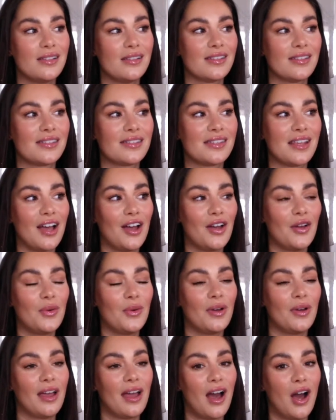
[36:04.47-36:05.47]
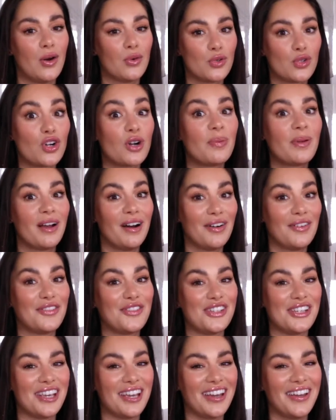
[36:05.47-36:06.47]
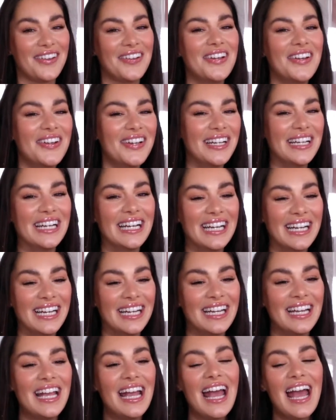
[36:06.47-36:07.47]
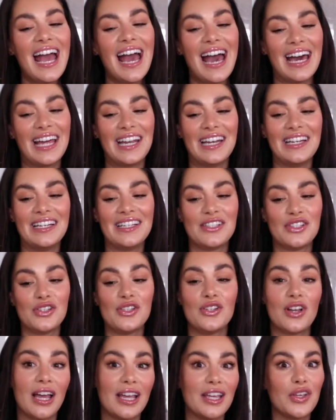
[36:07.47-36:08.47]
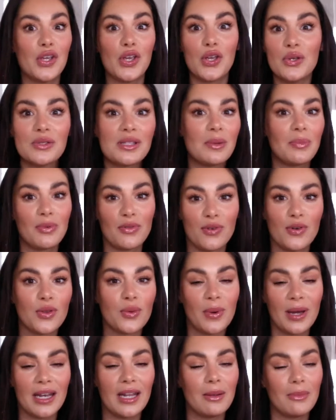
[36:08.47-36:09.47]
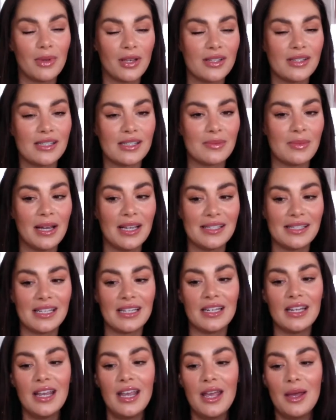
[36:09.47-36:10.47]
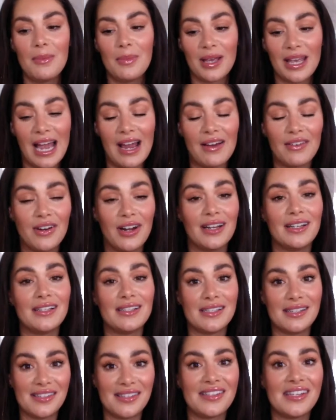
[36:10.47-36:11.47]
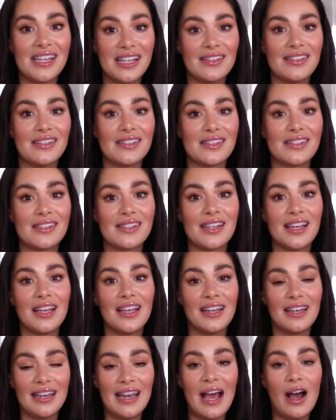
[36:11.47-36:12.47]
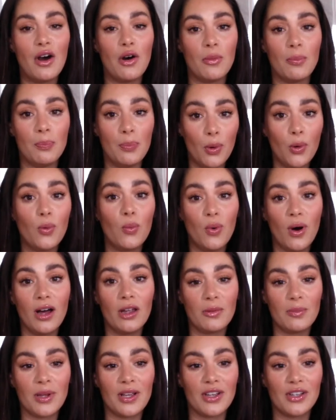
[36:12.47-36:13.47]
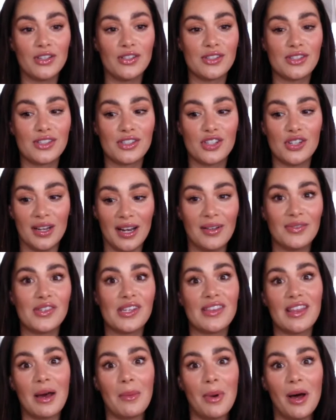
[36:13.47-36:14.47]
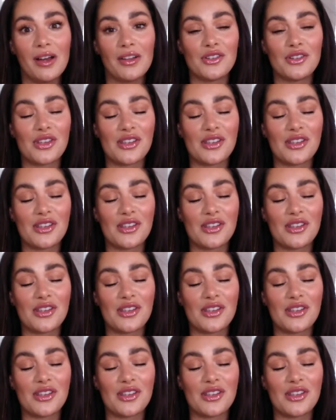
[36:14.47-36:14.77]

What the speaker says: So I'll drop it off to you and like use it before the wedding because it's amazing. But Caroline has since now bought one because she loves it that much.